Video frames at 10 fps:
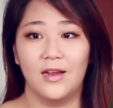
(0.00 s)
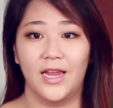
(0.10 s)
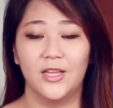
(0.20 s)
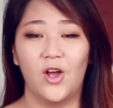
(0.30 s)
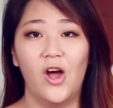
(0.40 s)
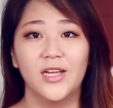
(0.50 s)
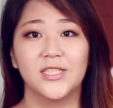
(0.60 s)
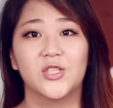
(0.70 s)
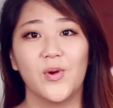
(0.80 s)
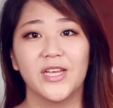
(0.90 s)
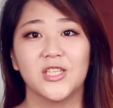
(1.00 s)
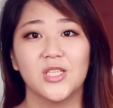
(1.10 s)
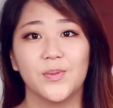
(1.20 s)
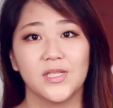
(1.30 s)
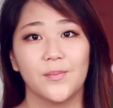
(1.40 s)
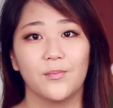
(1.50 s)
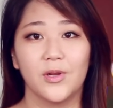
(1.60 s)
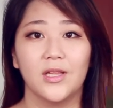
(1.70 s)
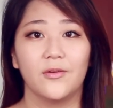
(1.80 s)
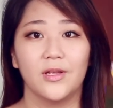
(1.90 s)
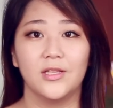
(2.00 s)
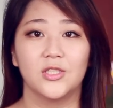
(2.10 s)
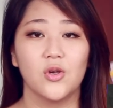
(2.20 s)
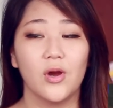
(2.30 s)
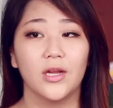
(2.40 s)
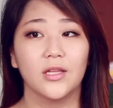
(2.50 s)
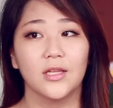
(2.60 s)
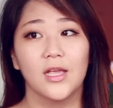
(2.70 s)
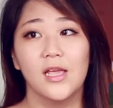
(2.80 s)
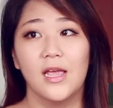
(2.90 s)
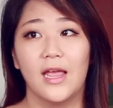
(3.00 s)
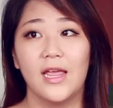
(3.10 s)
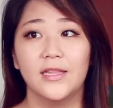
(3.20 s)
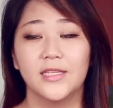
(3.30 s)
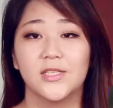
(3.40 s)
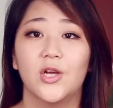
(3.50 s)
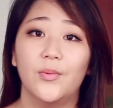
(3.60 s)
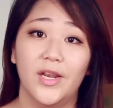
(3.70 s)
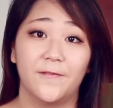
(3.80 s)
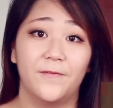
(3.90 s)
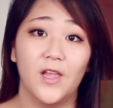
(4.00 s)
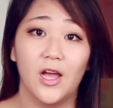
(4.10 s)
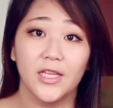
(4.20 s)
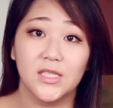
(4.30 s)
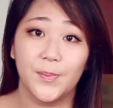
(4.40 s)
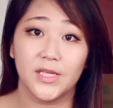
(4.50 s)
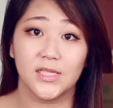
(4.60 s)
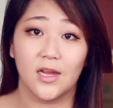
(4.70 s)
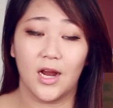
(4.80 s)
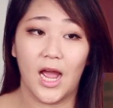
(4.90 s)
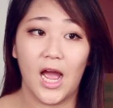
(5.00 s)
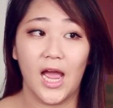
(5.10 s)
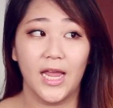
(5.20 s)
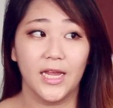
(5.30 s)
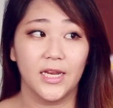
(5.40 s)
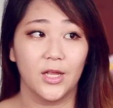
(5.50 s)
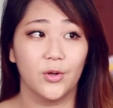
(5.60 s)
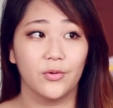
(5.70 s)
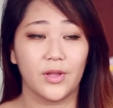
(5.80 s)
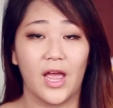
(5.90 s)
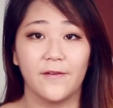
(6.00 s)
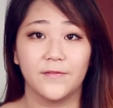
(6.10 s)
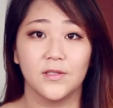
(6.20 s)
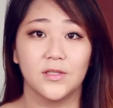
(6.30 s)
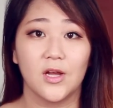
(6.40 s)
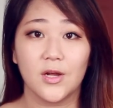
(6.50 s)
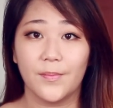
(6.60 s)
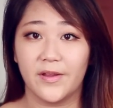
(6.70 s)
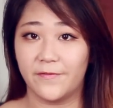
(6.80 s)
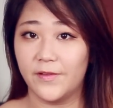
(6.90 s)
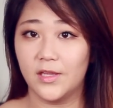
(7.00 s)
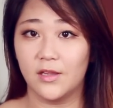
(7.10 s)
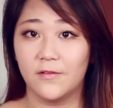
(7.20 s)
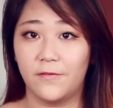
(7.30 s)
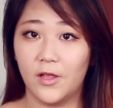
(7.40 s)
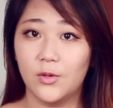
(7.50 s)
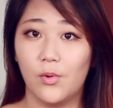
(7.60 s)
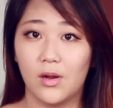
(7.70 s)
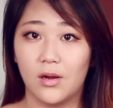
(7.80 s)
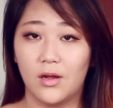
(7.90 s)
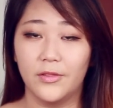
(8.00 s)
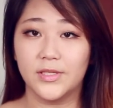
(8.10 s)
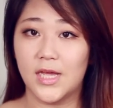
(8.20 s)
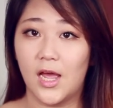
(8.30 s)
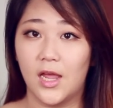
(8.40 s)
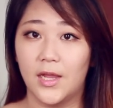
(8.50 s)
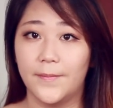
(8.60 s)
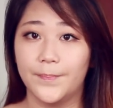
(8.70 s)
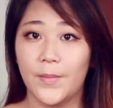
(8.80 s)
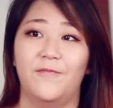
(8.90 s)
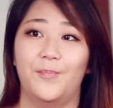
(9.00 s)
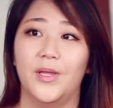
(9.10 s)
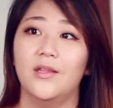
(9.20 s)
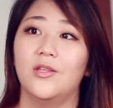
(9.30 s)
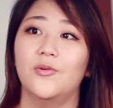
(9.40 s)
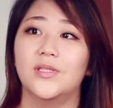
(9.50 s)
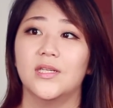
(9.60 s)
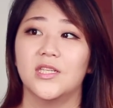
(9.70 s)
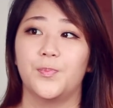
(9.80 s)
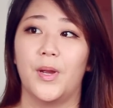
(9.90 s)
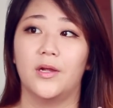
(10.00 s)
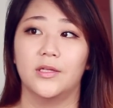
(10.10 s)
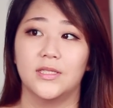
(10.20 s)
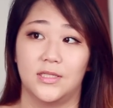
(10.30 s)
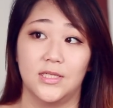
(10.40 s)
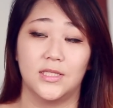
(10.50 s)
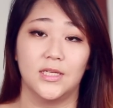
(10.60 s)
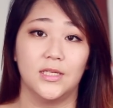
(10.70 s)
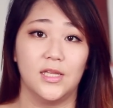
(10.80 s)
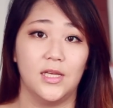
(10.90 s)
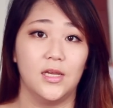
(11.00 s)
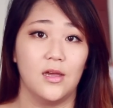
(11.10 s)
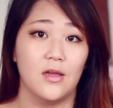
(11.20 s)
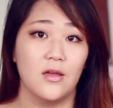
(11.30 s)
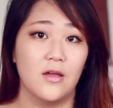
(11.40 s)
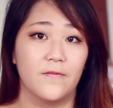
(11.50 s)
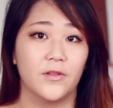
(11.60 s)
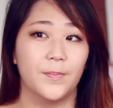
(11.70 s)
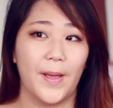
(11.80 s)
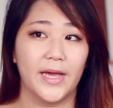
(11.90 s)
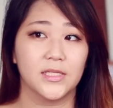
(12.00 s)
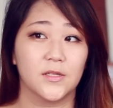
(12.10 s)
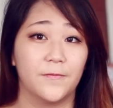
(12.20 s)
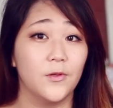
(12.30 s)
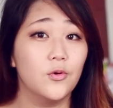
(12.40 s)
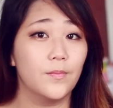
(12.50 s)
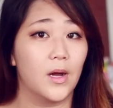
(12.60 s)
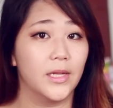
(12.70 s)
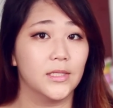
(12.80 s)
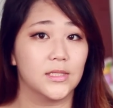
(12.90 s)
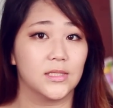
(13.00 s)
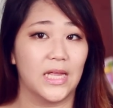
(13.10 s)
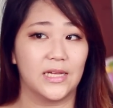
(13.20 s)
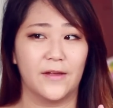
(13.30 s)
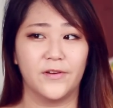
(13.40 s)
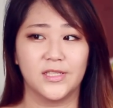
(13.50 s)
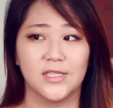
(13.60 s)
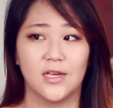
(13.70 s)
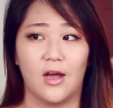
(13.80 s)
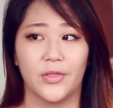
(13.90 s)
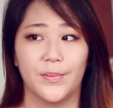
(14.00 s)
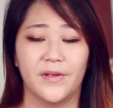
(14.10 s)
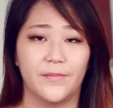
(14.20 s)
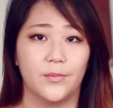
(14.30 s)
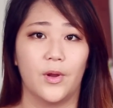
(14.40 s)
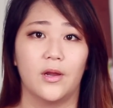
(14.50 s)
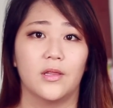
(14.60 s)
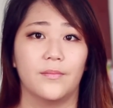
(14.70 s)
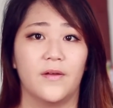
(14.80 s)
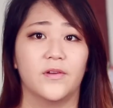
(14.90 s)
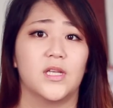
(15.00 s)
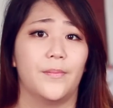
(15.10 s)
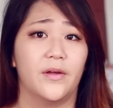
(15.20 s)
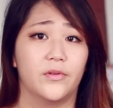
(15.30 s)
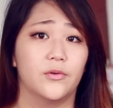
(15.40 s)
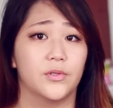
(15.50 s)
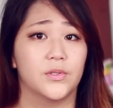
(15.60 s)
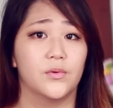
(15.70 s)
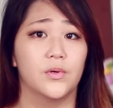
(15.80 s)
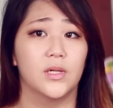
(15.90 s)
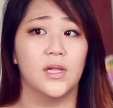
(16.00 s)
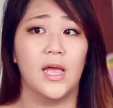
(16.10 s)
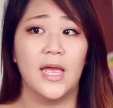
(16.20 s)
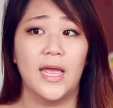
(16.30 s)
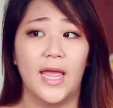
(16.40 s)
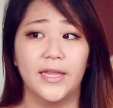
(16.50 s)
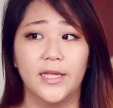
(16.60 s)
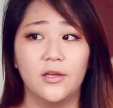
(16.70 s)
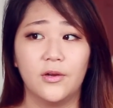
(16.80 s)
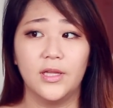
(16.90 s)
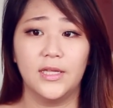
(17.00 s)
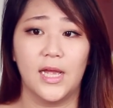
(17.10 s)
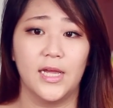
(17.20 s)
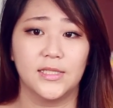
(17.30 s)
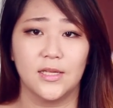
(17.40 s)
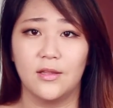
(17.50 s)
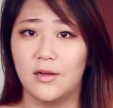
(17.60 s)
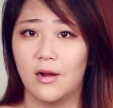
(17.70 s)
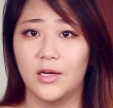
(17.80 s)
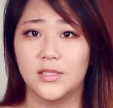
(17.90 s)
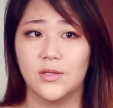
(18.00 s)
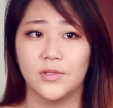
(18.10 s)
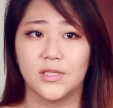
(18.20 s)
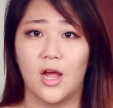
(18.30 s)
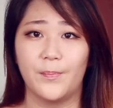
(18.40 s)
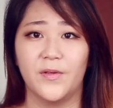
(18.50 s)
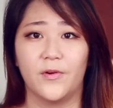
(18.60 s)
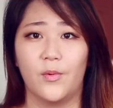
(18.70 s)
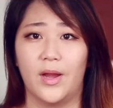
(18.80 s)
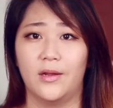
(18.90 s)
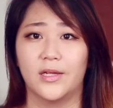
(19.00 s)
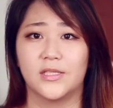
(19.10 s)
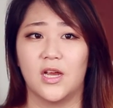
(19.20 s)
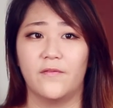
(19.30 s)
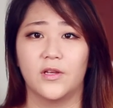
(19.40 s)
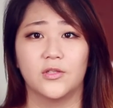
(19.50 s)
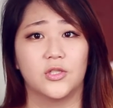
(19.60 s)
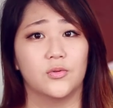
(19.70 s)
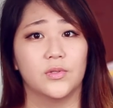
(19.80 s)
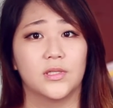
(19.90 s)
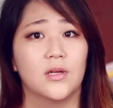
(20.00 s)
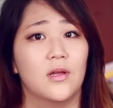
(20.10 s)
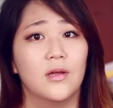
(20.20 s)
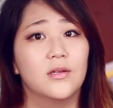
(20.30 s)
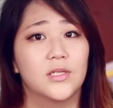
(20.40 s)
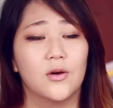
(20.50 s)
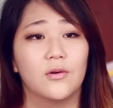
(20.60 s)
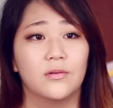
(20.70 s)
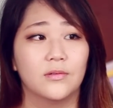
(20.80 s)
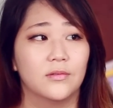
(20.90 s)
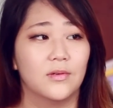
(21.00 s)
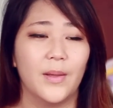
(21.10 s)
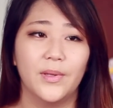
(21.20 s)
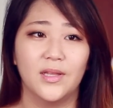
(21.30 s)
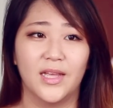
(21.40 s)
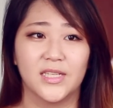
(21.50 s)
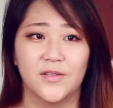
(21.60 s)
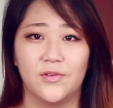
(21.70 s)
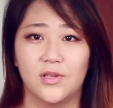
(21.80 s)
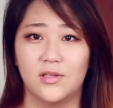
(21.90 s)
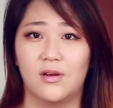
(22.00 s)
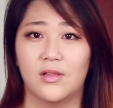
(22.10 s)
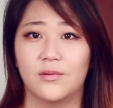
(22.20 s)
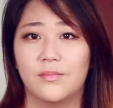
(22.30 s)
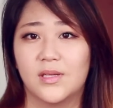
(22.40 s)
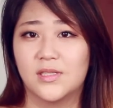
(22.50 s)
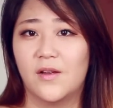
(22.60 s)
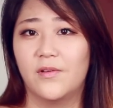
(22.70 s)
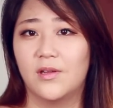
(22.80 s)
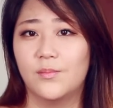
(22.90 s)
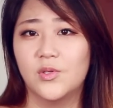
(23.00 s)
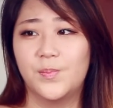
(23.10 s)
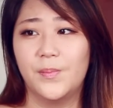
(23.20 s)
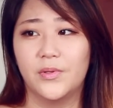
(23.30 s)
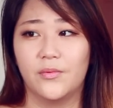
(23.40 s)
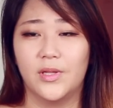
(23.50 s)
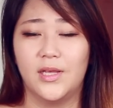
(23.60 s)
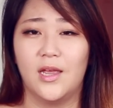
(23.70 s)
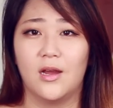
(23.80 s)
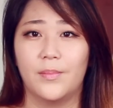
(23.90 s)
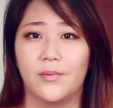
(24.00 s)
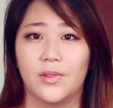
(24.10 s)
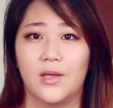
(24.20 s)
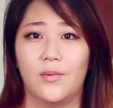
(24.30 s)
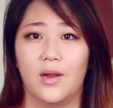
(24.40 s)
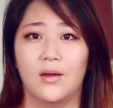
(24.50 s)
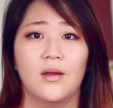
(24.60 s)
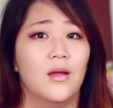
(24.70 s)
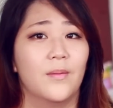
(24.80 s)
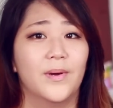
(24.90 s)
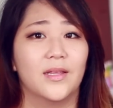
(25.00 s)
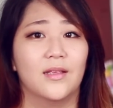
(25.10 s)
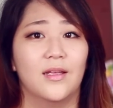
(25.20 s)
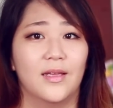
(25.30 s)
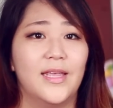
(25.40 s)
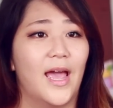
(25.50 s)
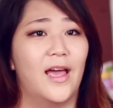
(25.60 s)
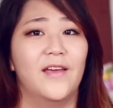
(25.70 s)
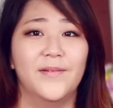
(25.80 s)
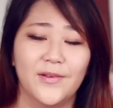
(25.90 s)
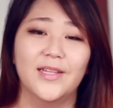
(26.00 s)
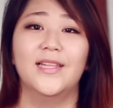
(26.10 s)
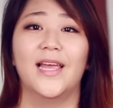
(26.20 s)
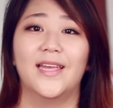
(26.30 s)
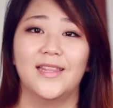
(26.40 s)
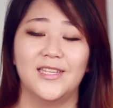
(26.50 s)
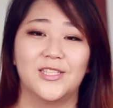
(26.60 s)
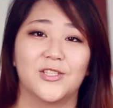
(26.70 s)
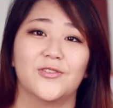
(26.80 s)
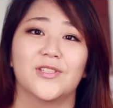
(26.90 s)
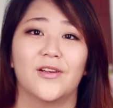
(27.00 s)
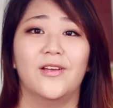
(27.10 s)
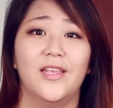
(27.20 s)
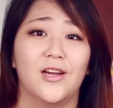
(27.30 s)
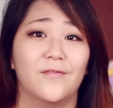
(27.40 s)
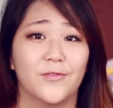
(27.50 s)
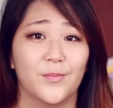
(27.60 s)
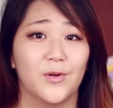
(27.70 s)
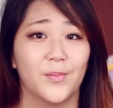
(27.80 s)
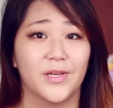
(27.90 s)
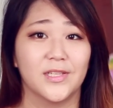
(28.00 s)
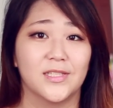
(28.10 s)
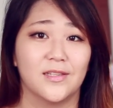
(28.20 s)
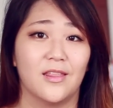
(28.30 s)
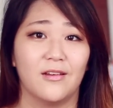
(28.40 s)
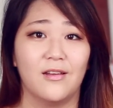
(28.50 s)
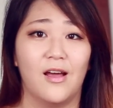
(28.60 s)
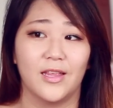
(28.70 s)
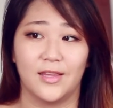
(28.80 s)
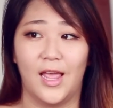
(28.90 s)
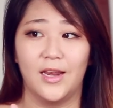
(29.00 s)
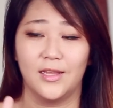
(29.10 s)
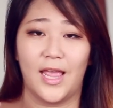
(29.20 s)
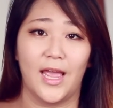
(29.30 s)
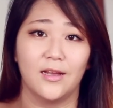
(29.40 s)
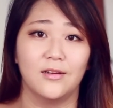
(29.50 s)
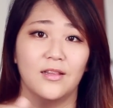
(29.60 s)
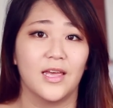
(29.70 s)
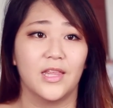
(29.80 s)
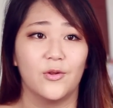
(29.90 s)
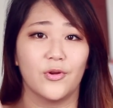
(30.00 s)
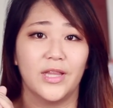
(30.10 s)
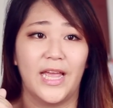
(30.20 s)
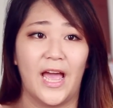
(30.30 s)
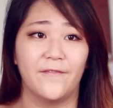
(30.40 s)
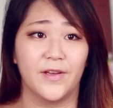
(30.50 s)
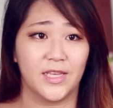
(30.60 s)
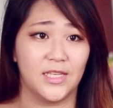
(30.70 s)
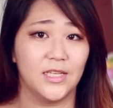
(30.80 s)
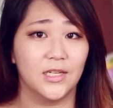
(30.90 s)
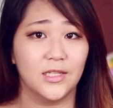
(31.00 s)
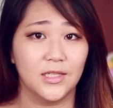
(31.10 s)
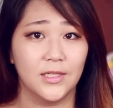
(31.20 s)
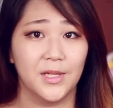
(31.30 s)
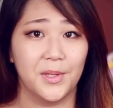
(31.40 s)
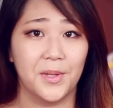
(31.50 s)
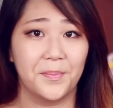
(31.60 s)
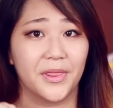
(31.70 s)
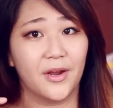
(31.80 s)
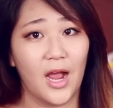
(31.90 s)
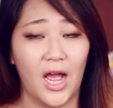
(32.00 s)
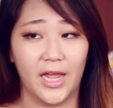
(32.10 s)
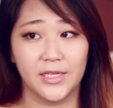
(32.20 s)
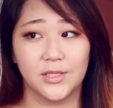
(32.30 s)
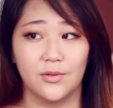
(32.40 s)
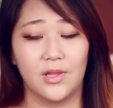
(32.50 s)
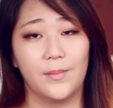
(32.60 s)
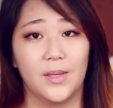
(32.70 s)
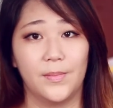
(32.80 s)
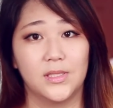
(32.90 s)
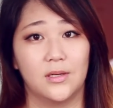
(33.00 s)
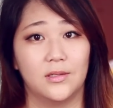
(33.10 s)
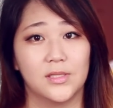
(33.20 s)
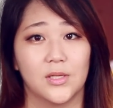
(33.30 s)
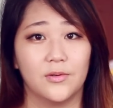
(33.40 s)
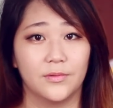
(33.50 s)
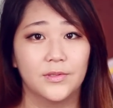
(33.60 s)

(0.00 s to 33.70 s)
in all situations because I'm really, really short. And it's good when it floods because they're high and I don't have to dunk my feet in flood water all the time. I've been using this pair consistently for the past few months, like ever since I got them. I've been wearing them every time I have to go to school. And they look really nice, and the guards don't stop me from wearing extravagant shoes. So, I mean, I guess if you can call them extravagant. Most people don't really care about what they wear. But yeah, I've been really liking these shoes. They're really comfortable because they're not at an angle, like they don't really have a heel. But they're high, so they make me tall. So,